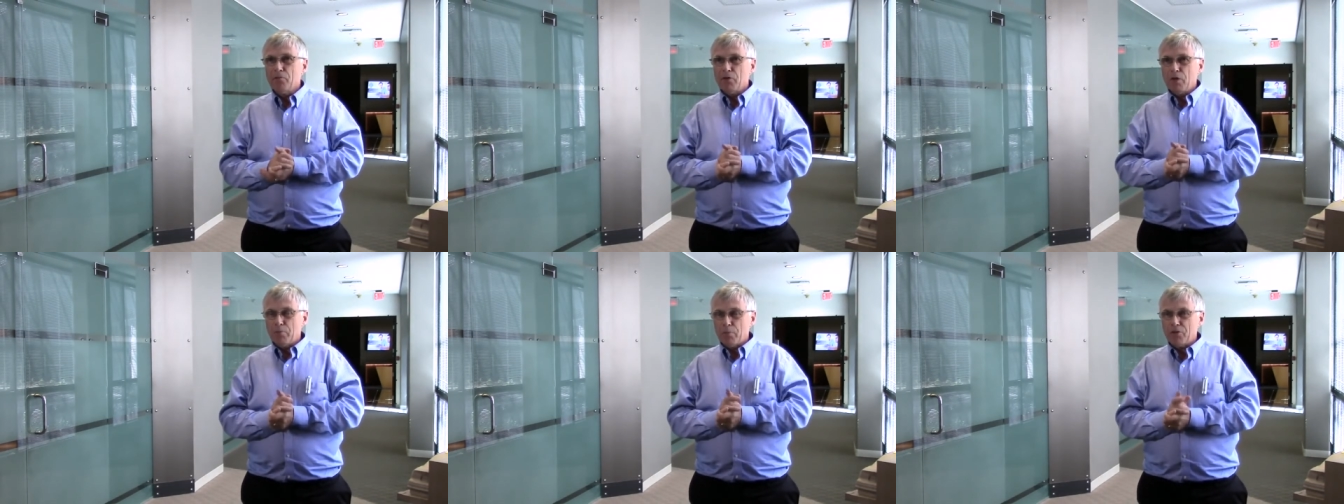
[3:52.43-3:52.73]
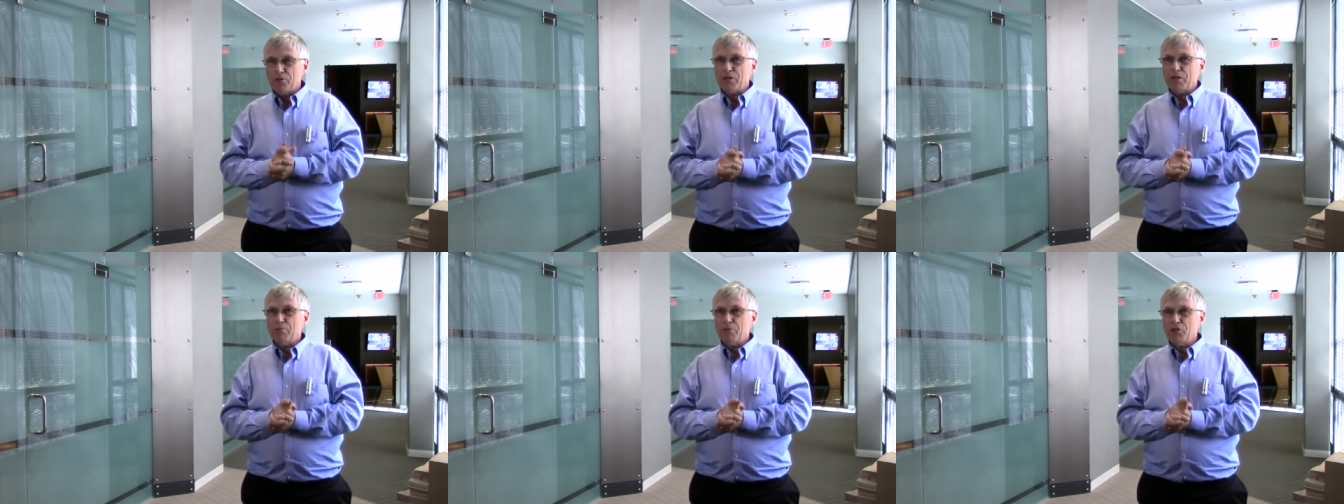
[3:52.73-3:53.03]

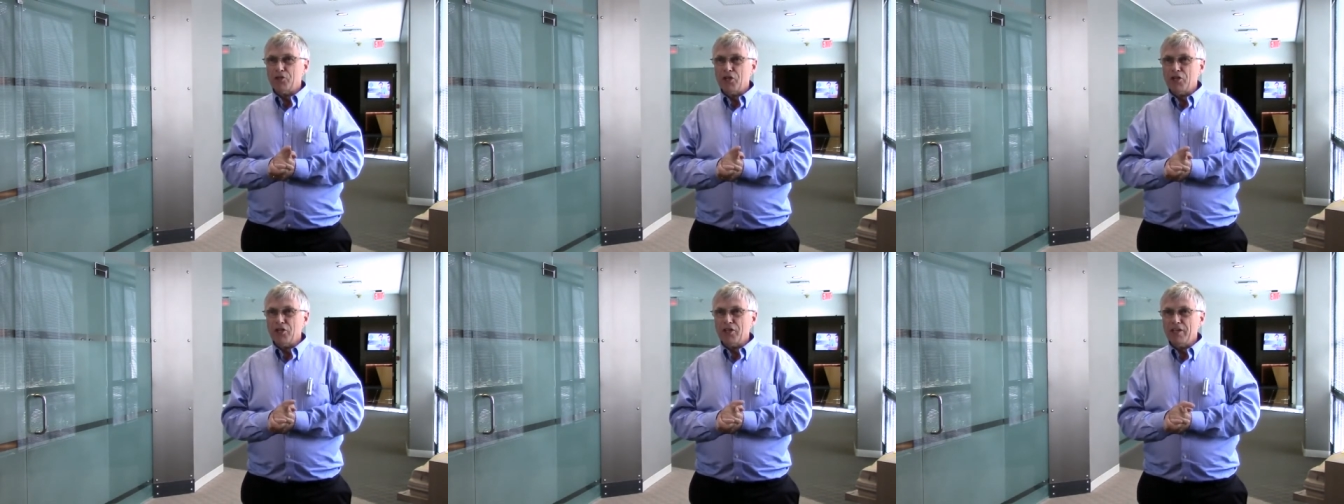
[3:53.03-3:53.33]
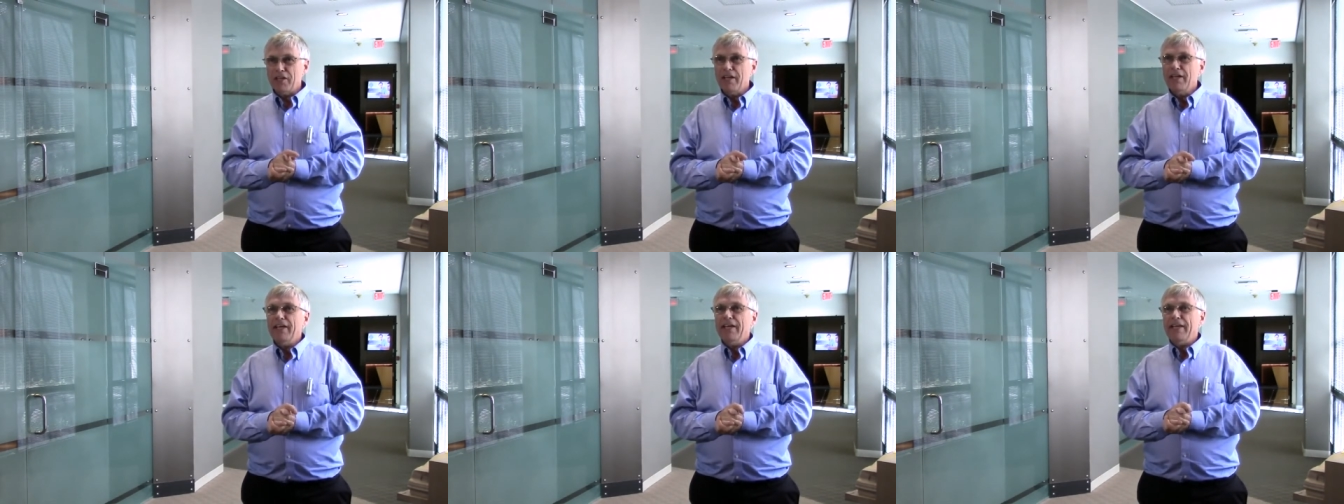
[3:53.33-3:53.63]
robotic
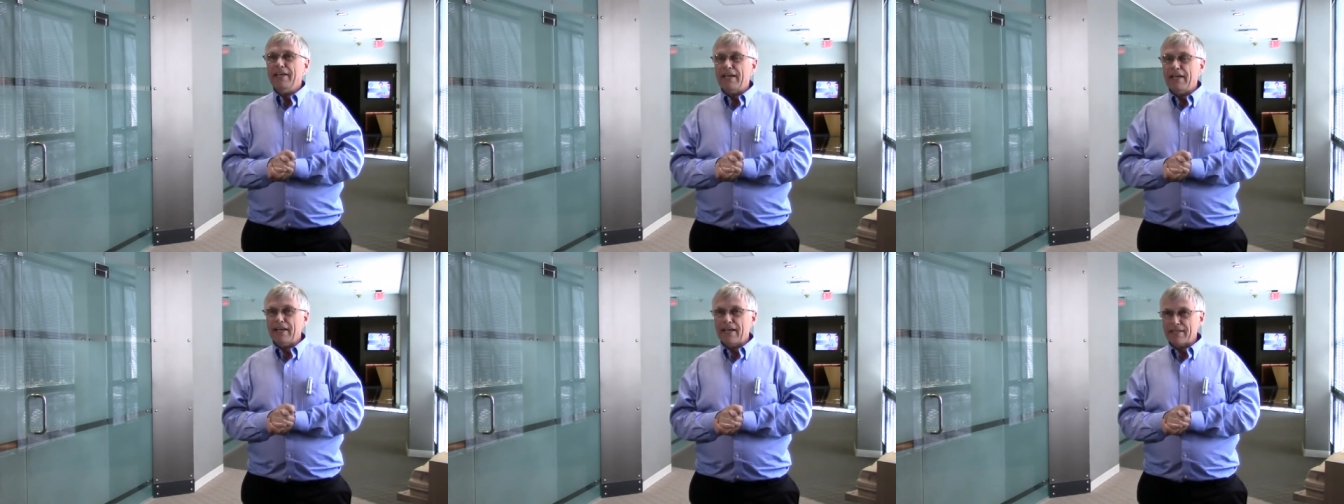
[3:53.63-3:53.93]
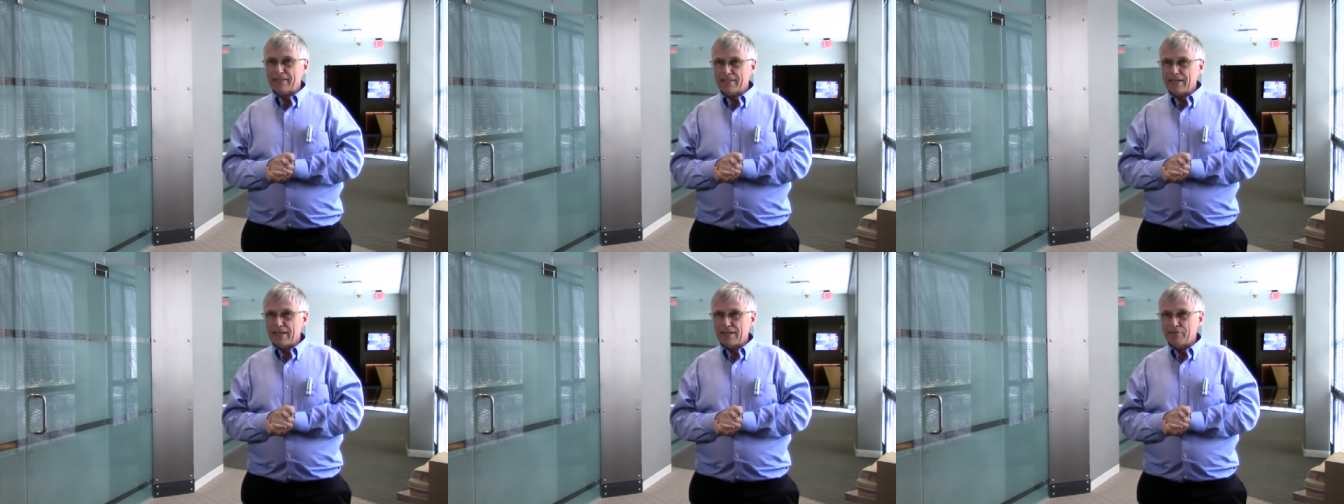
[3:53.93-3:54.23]
machining in
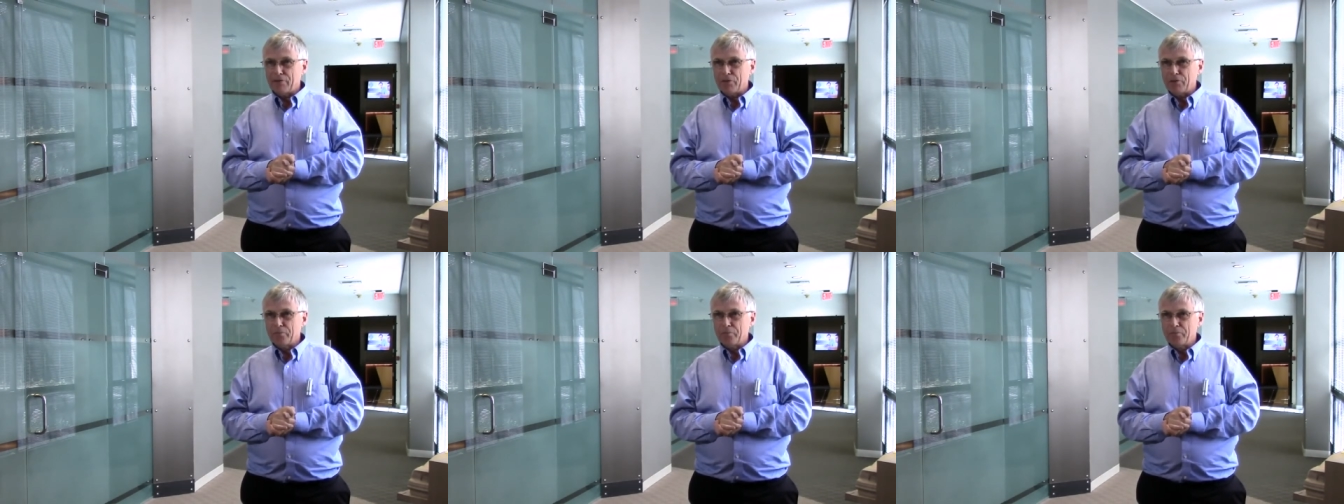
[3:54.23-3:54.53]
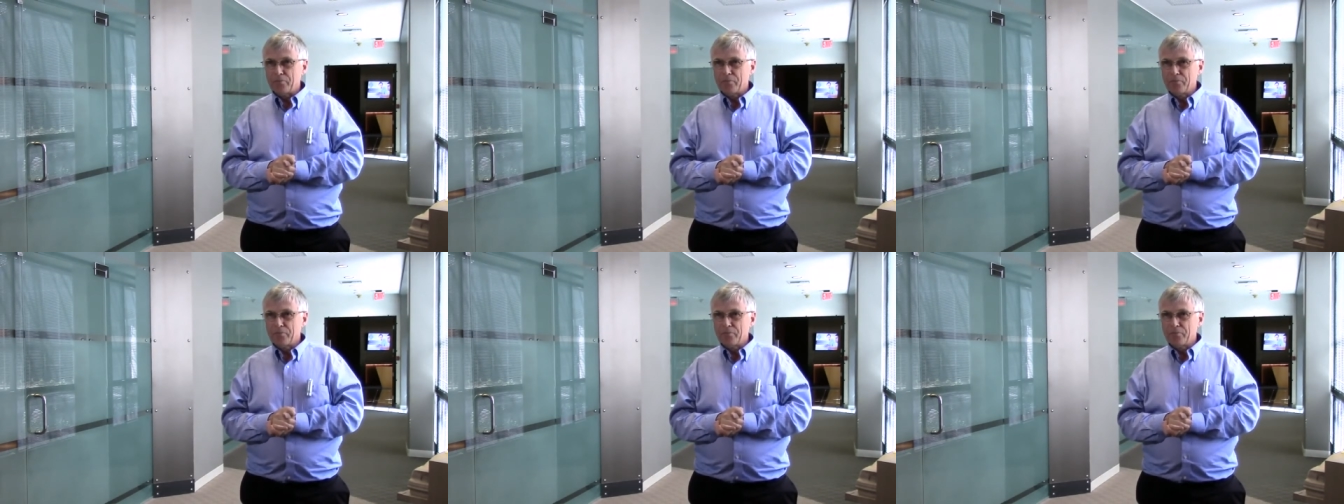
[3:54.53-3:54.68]
NX 11.